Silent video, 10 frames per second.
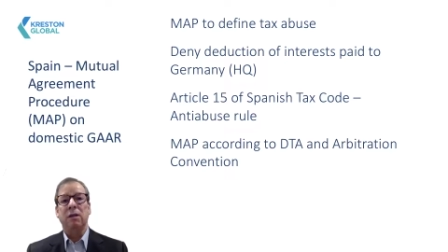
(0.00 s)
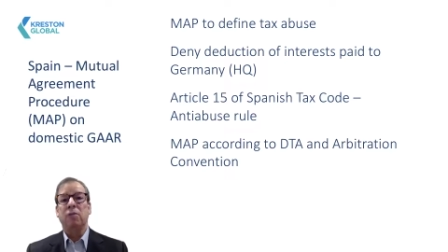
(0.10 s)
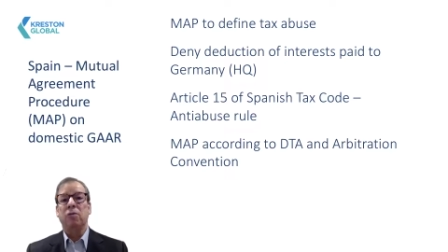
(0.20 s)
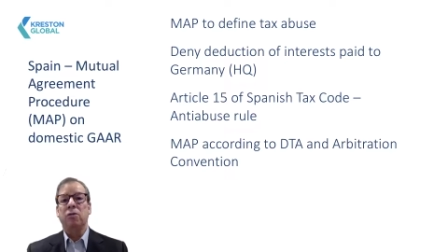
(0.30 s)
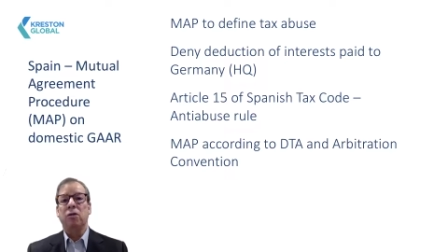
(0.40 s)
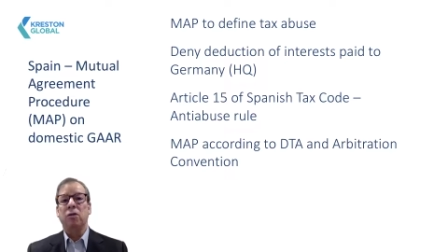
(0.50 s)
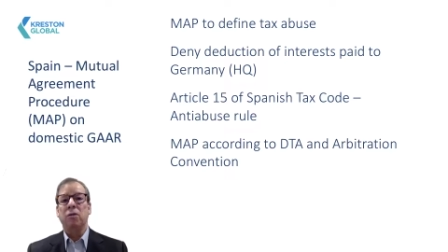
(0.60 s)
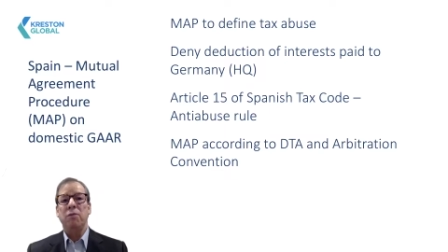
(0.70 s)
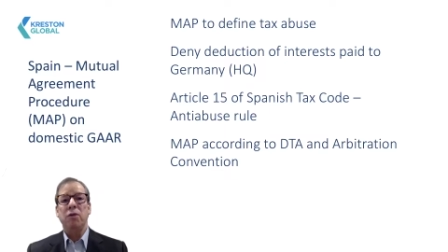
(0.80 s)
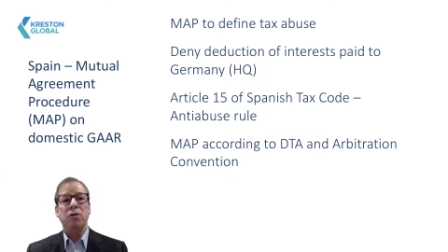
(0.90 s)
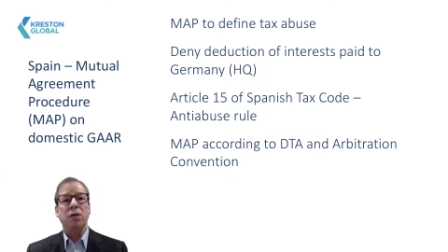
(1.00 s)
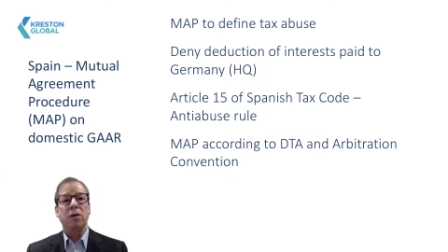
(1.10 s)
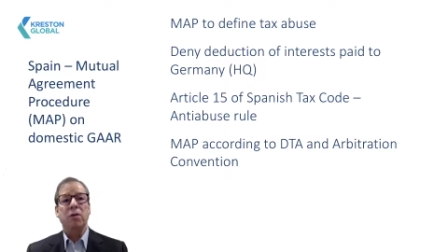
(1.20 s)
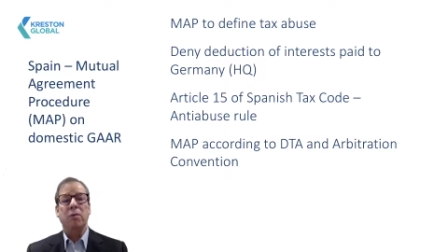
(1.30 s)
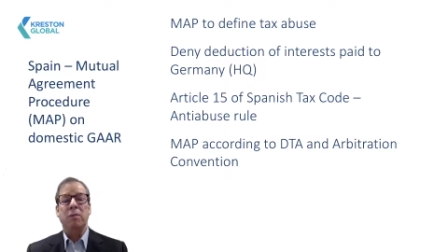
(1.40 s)
to start a mutual
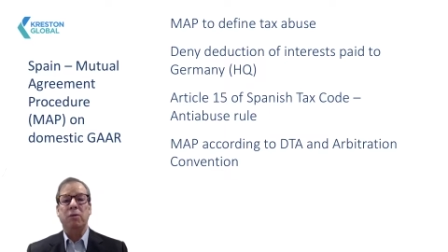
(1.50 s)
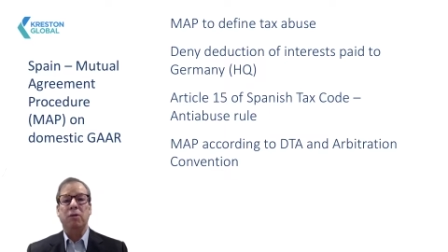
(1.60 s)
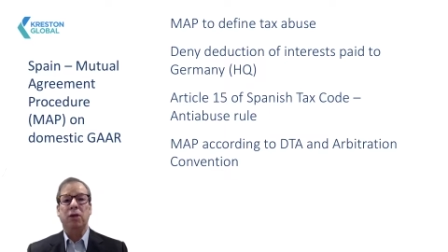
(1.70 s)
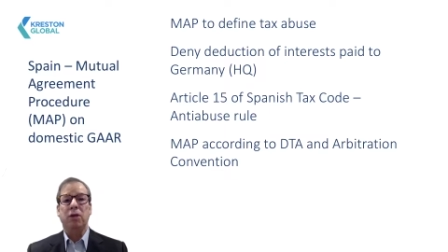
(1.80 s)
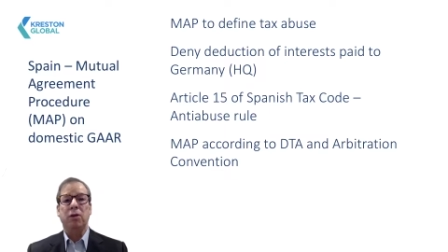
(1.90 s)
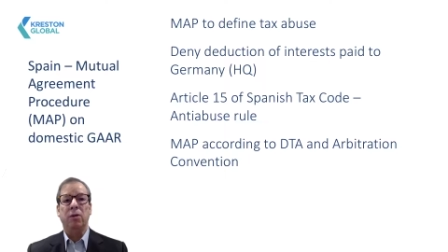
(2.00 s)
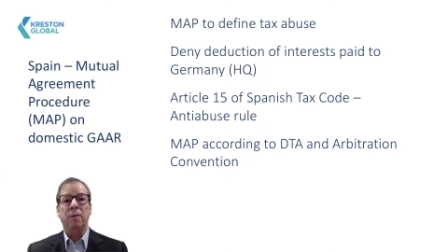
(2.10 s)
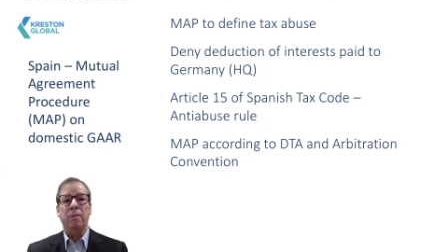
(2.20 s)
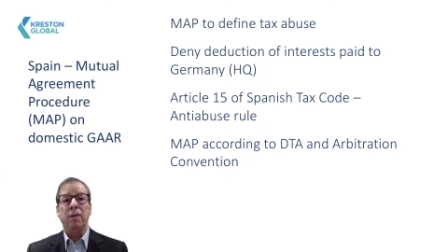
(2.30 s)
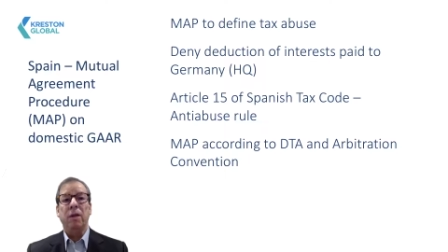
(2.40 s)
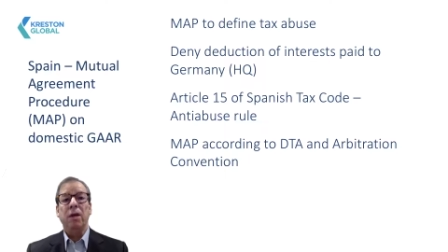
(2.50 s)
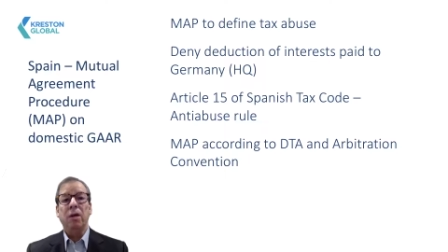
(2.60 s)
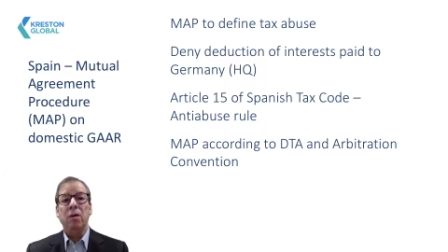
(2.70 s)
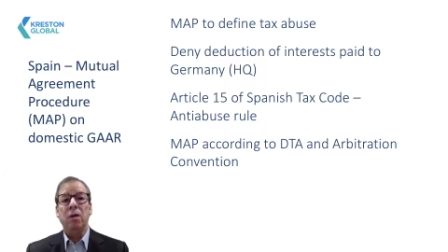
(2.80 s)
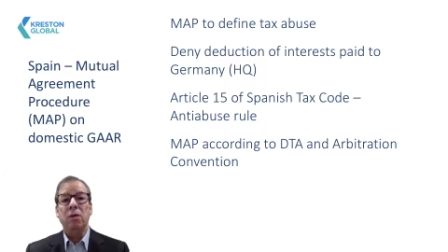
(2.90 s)
agreement procedure in
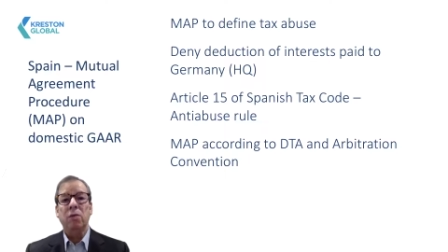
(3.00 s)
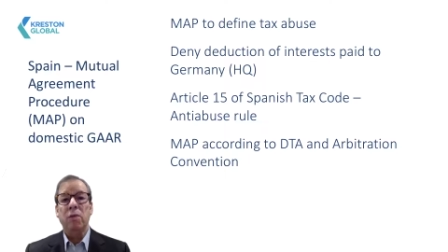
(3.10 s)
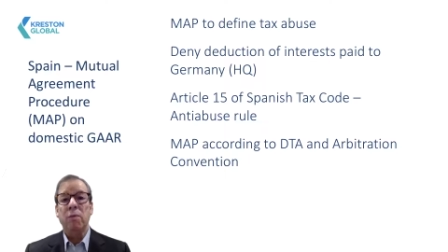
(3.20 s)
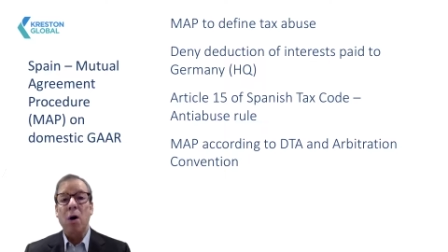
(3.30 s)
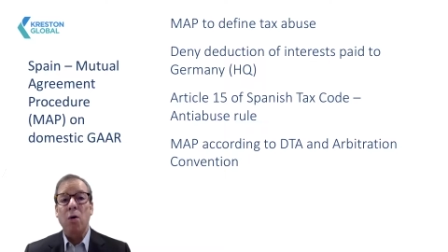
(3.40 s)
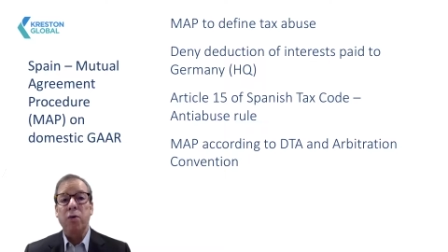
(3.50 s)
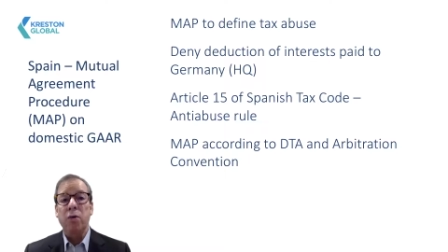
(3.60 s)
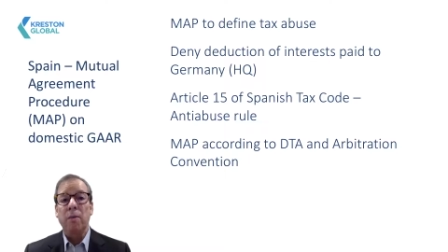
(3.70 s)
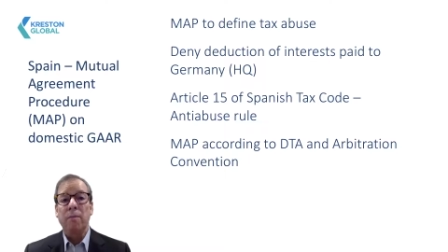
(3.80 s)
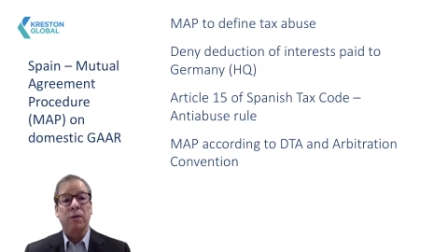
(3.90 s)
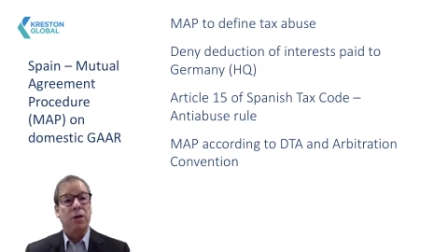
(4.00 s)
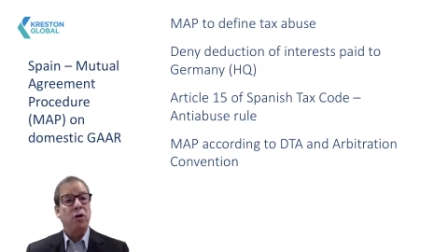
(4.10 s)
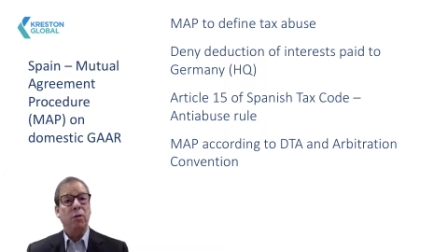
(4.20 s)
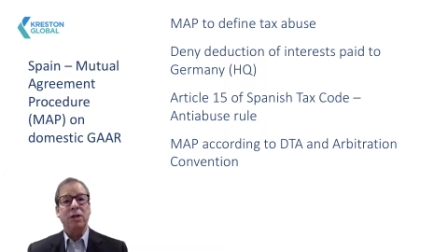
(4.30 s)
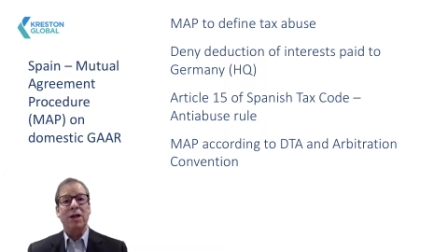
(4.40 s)
accordance with both the
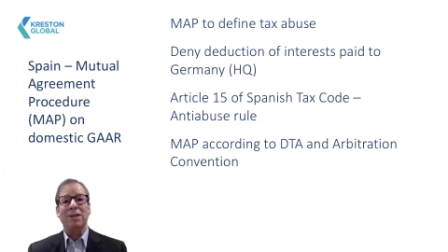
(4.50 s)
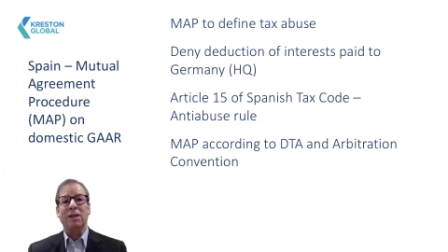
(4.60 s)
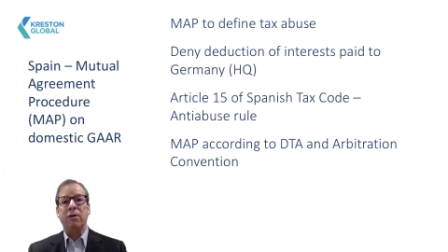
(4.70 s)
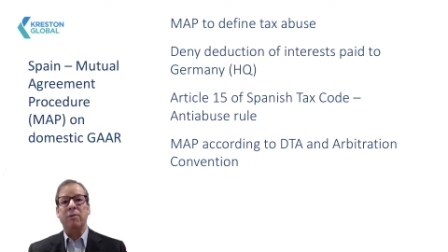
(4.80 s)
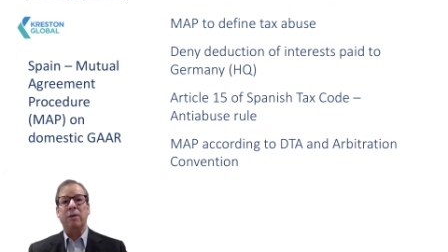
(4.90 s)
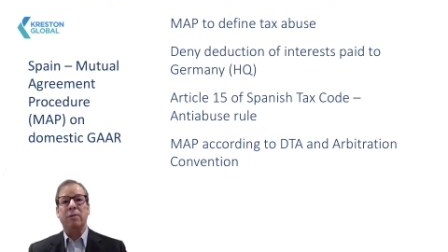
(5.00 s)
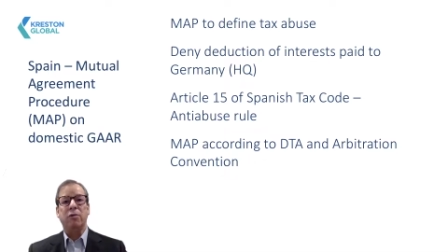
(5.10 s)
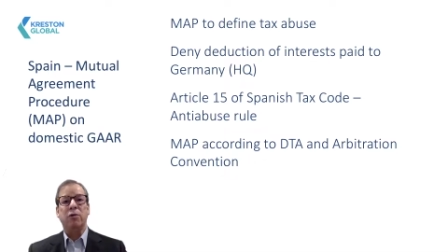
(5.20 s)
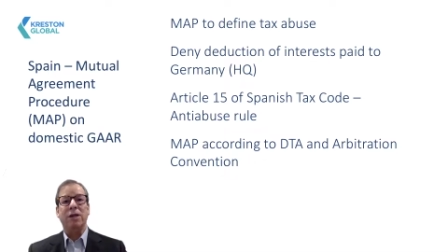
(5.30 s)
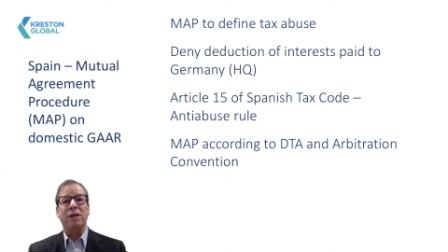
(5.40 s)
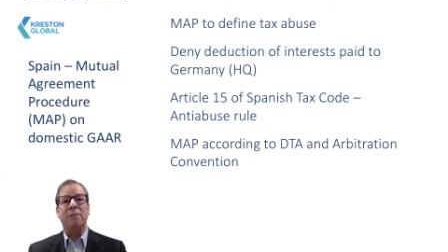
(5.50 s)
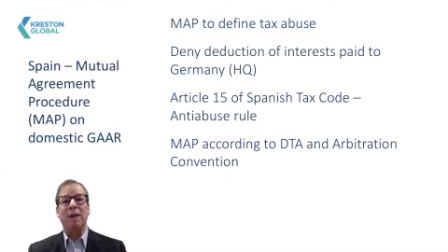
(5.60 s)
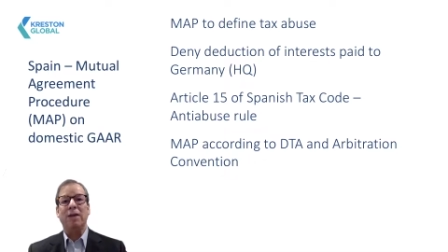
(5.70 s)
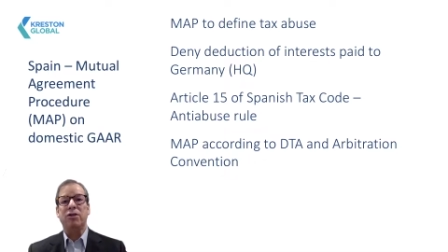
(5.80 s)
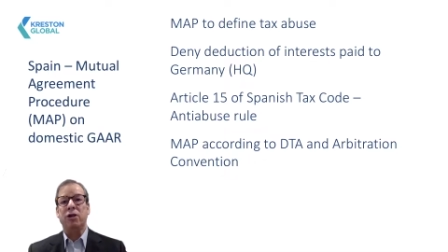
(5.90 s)
double tax agreement between
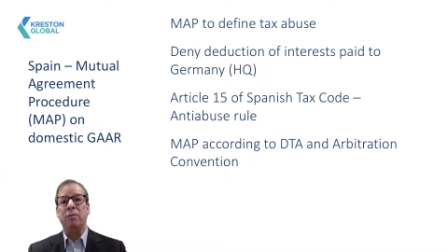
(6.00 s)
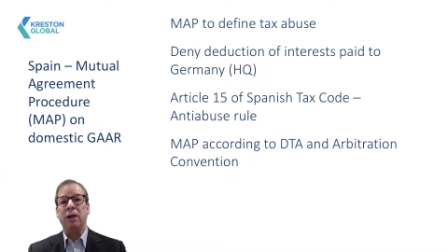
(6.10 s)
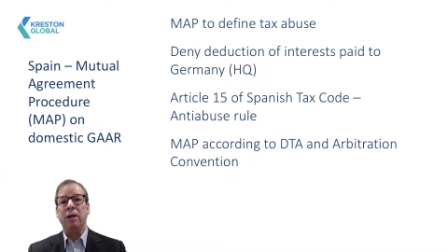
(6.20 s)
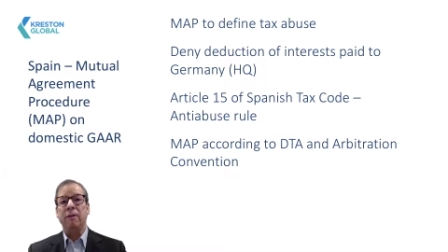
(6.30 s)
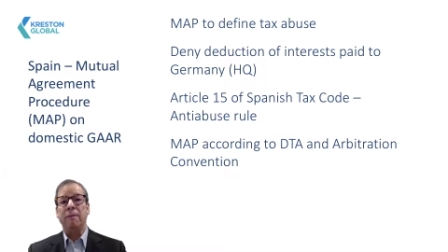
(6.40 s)
Spain and Germany